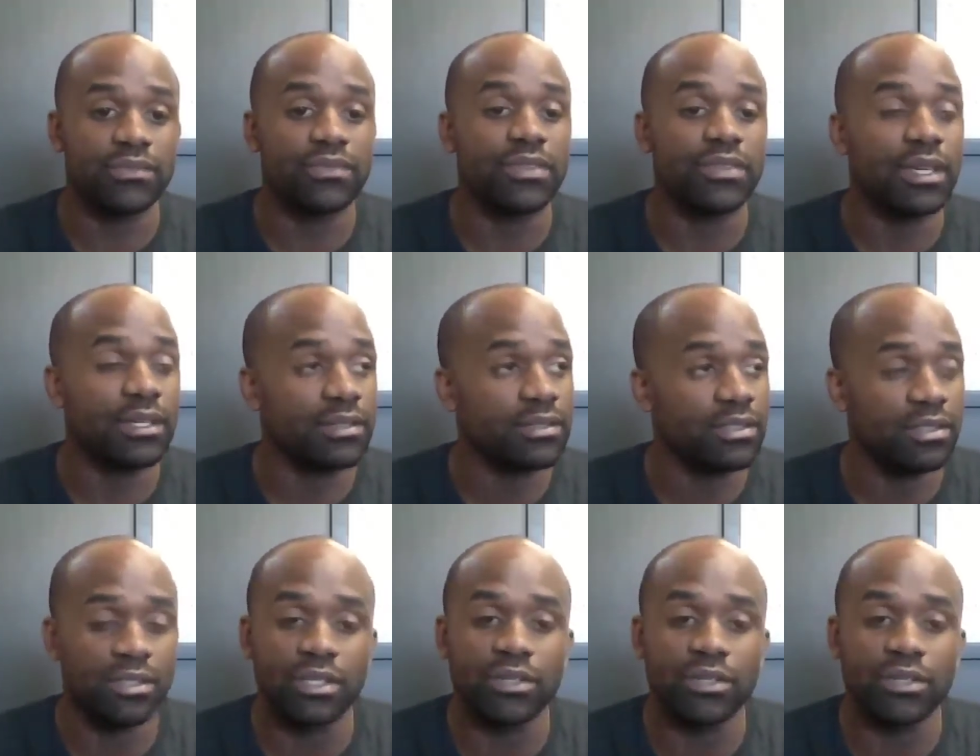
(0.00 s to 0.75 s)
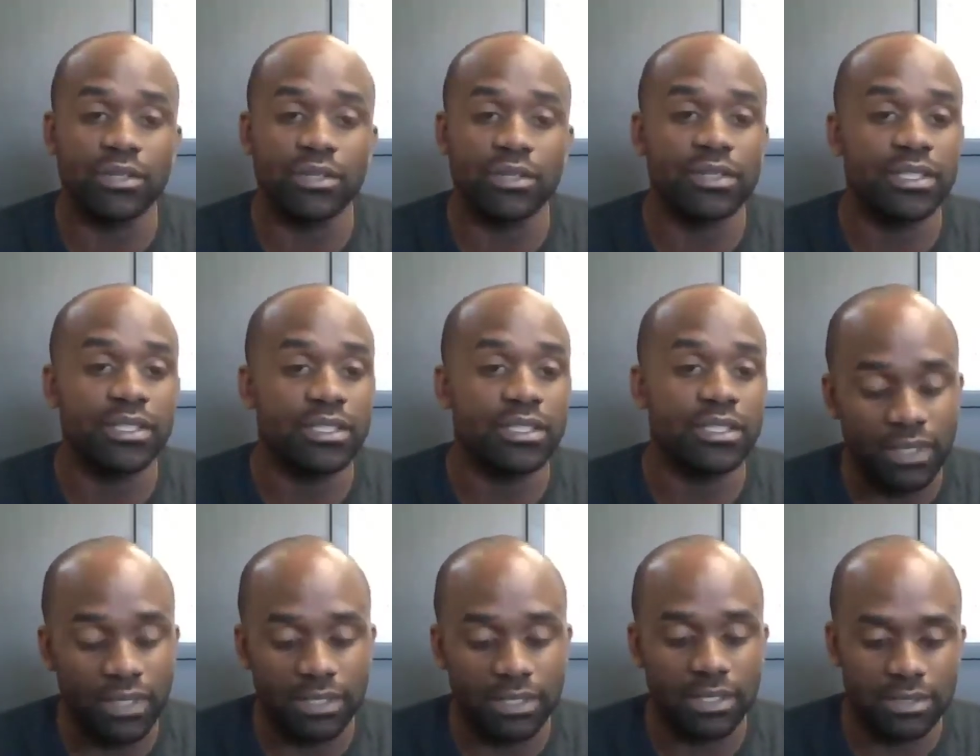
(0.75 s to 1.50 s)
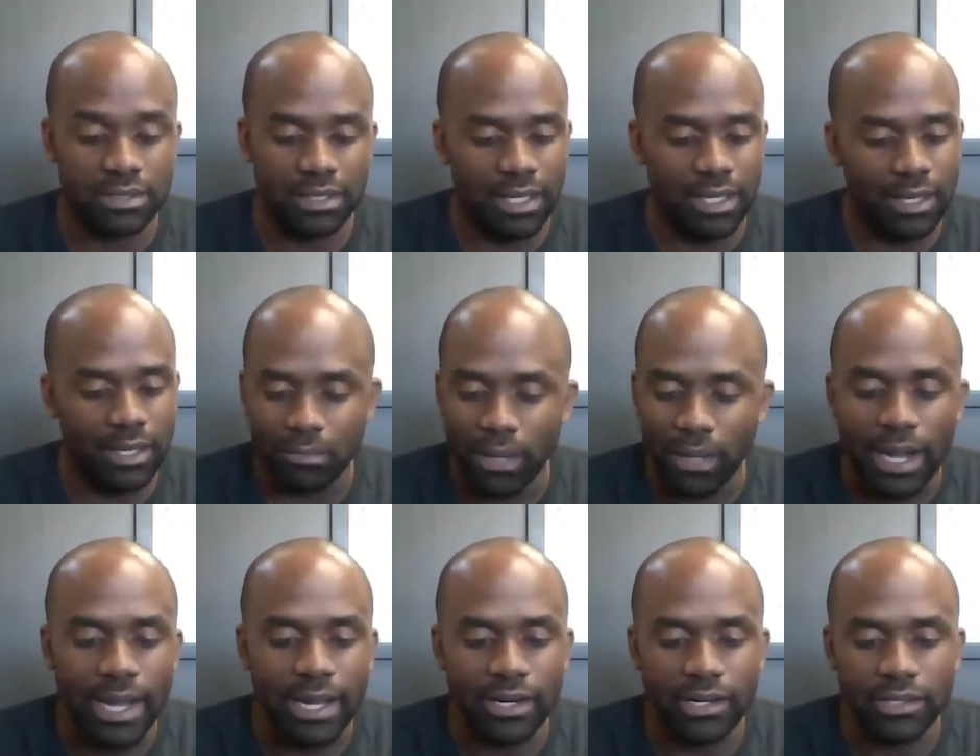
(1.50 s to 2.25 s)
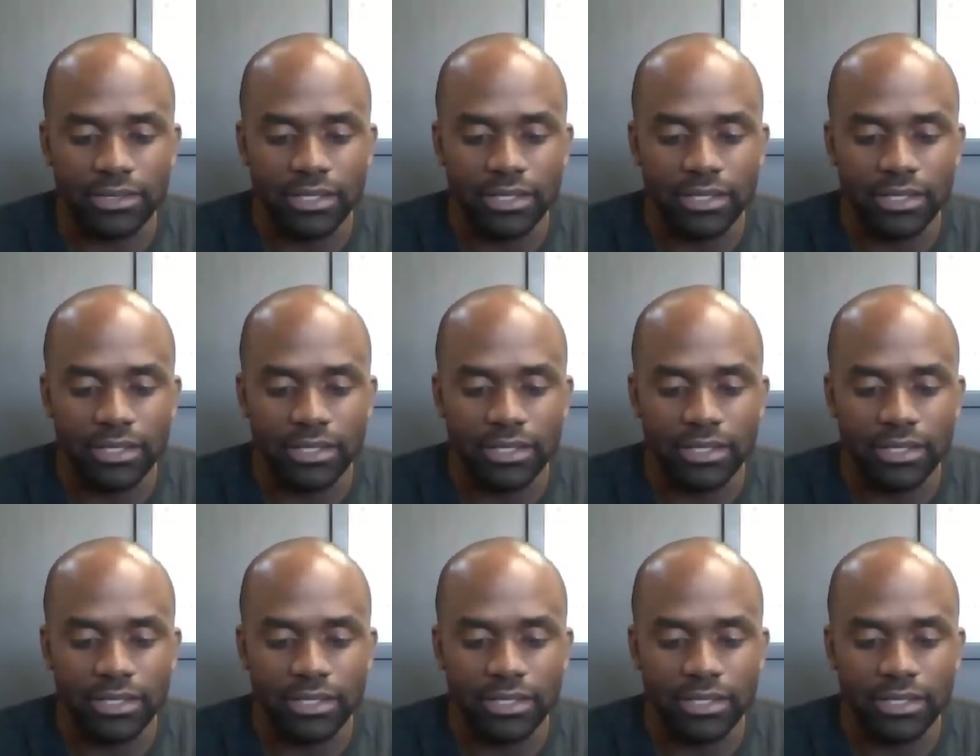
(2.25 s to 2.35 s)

you know, these fitness empires